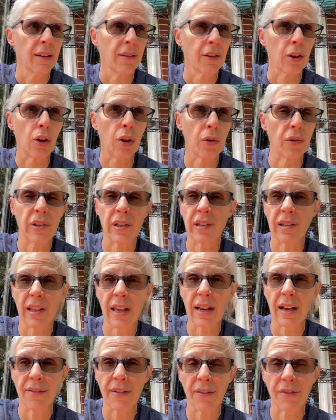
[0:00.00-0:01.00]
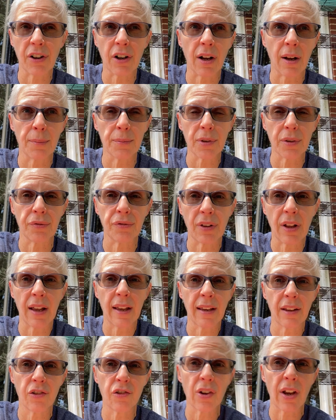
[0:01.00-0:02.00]
The closest thing I've ever come to
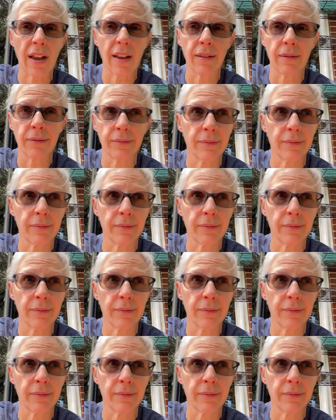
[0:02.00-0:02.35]
flying a jet